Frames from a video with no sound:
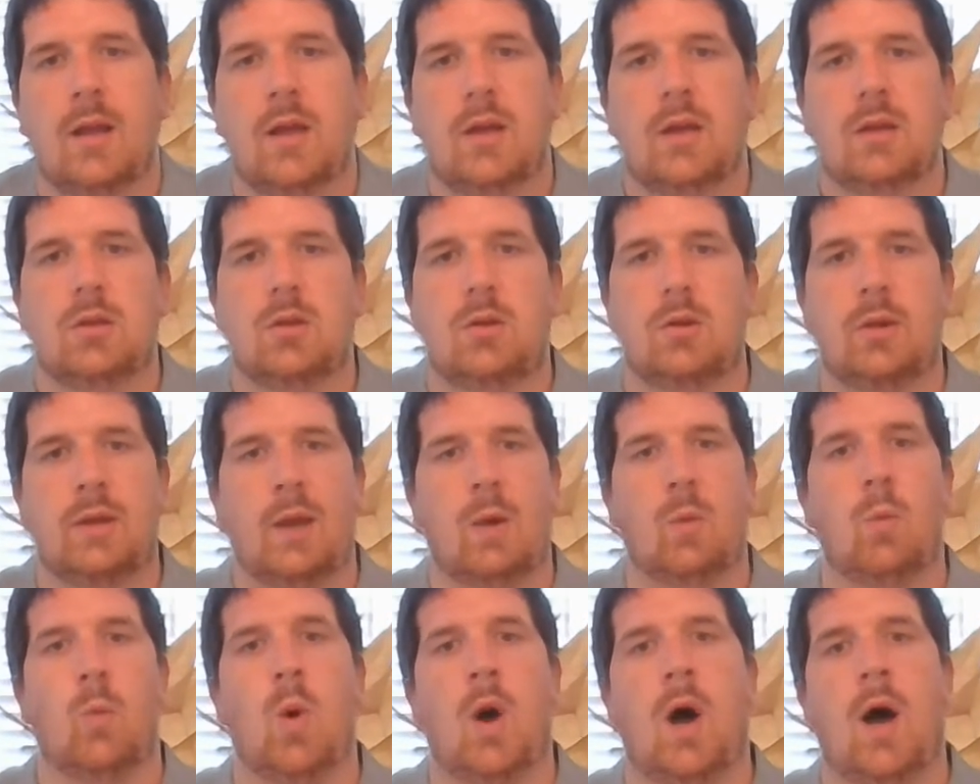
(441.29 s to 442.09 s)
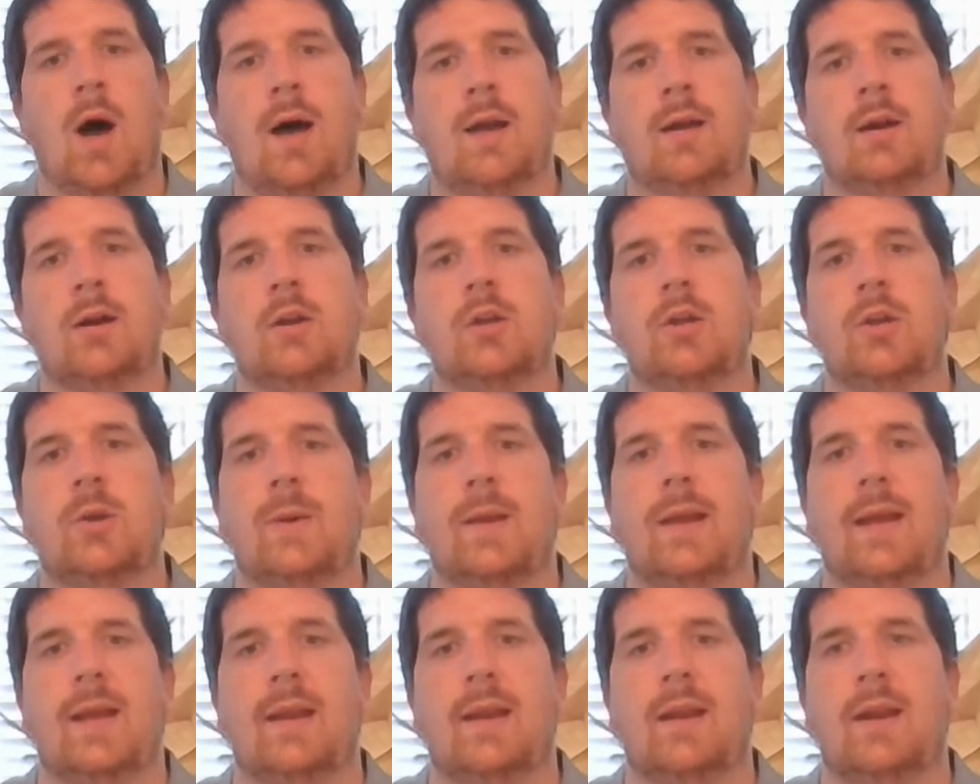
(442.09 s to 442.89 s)
You get water, you
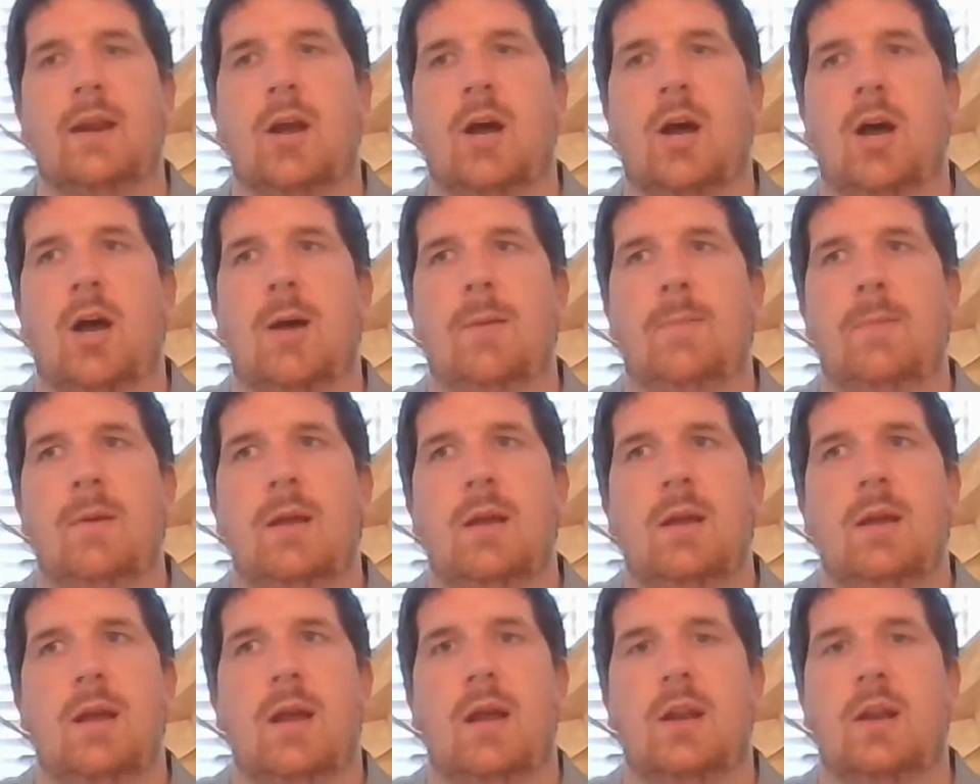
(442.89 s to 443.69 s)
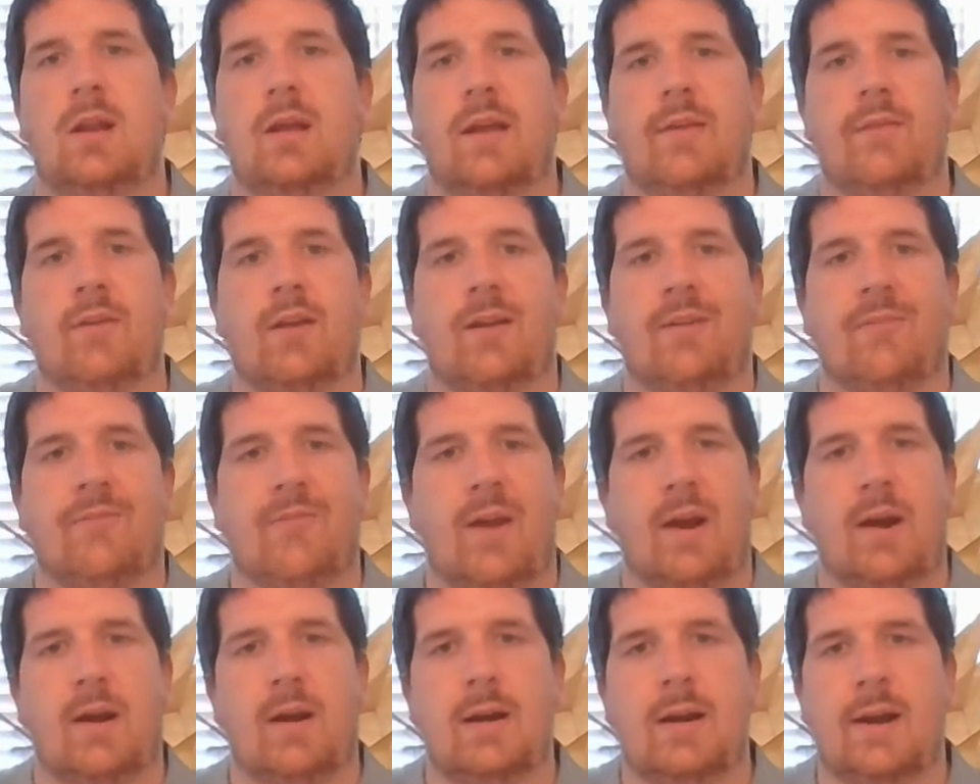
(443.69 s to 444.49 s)
heat it up, and you give it a
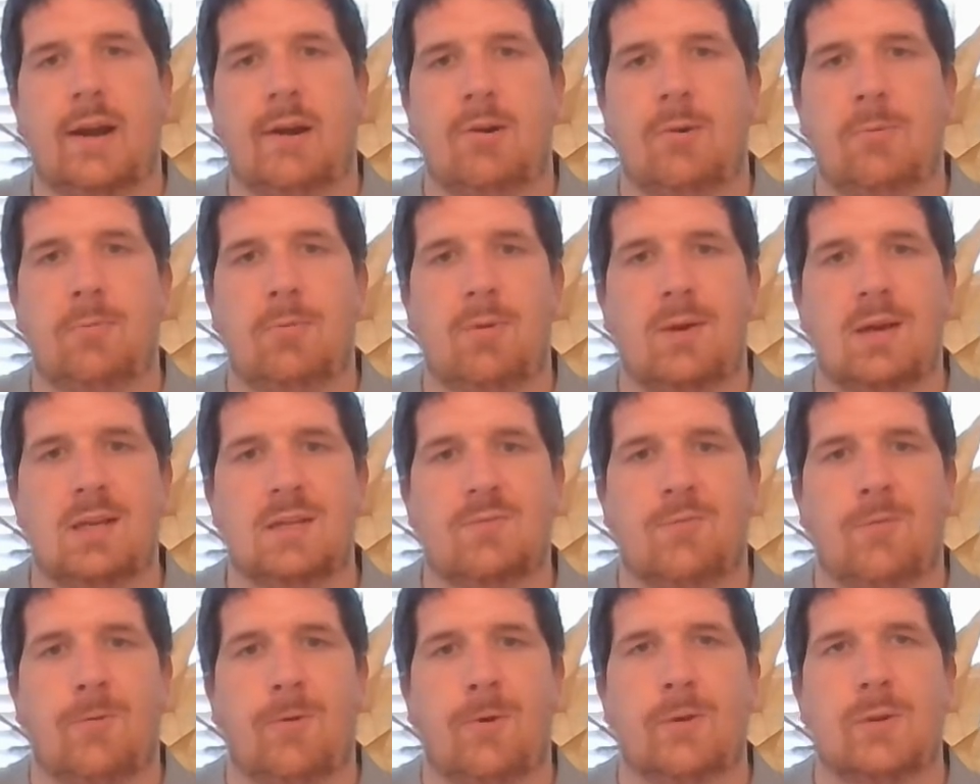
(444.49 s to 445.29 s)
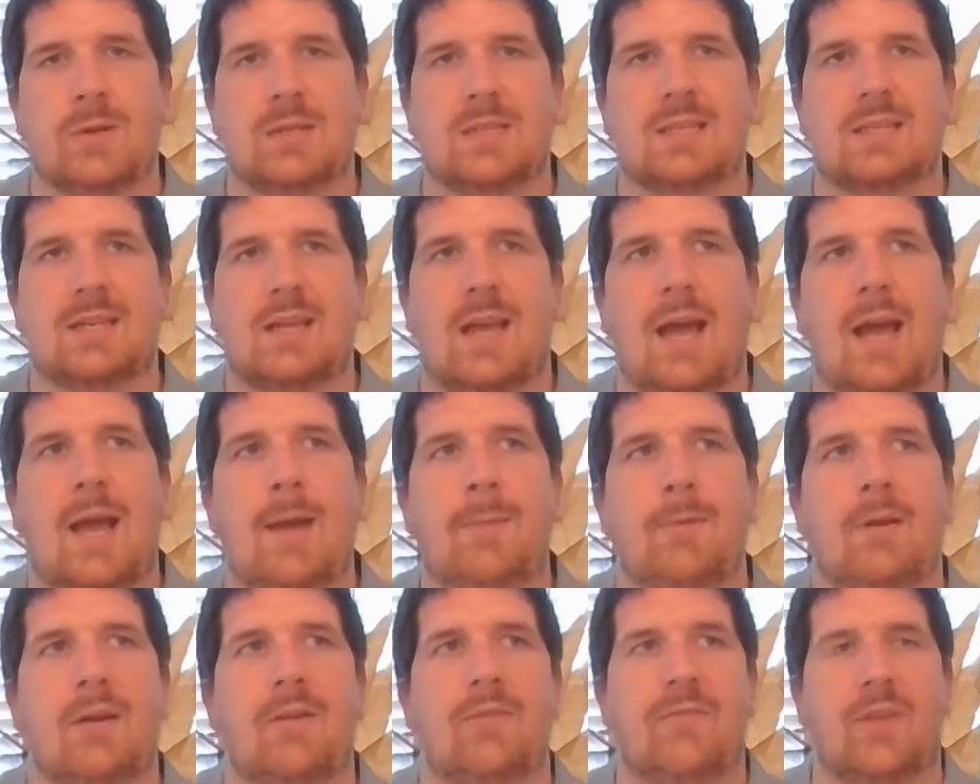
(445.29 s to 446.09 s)
very narrow place for it to
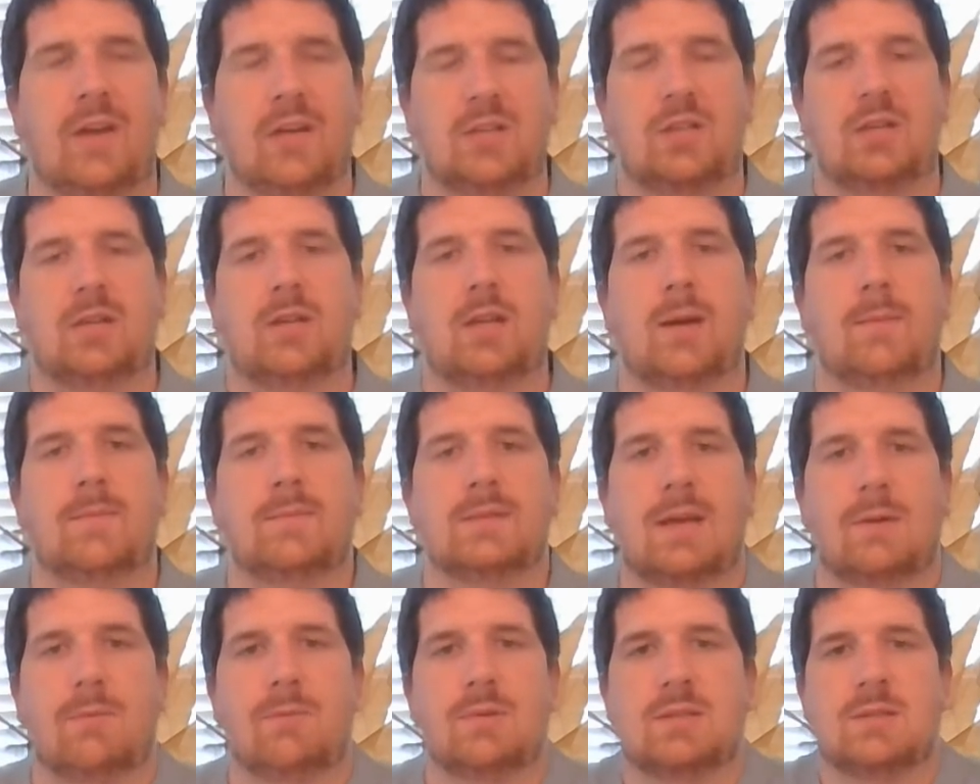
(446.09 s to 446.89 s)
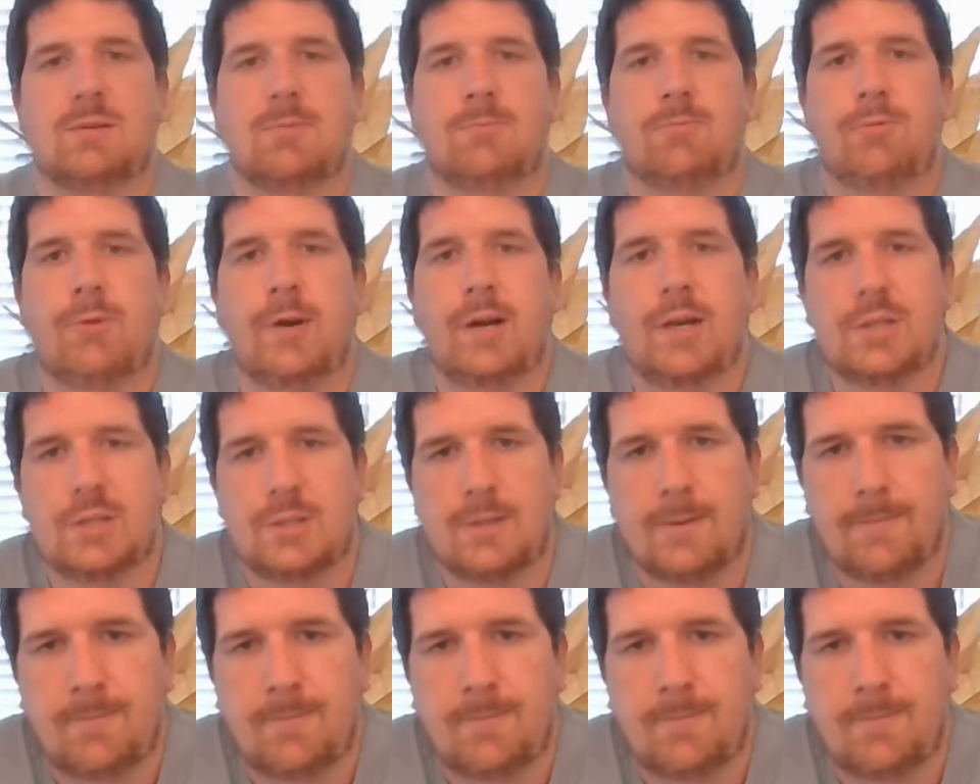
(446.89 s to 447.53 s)
escape, and eventually comes up with some pressure.